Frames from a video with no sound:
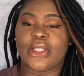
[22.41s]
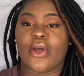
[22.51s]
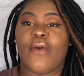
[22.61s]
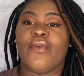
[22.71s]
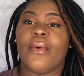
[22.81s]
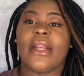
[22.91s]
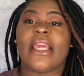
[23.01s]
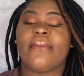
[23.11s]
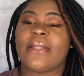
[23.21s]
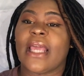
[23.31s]
So if you want to
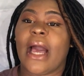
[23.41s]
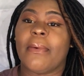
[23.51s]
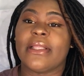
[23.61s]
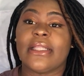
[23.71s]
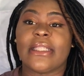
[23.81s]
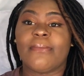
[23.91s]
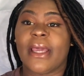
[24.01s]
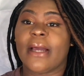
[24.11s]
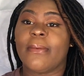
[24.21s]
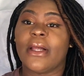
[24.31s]
keep seeing how I did this
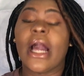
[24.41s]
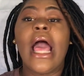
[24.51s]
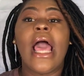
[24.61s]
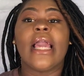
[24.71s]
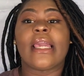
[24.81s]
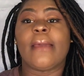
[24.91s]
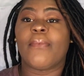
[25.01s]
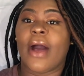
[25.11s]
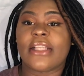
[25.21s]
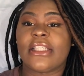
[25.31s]
makeup look,
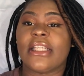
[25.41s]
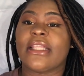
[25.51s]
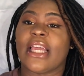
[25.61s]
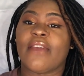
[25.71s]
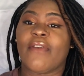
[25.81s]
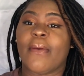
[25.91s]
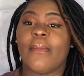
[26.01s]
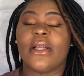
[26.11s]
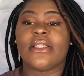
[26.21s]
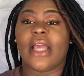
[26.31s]
keep watching. Thank you very
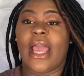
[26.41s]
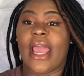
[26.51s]
much.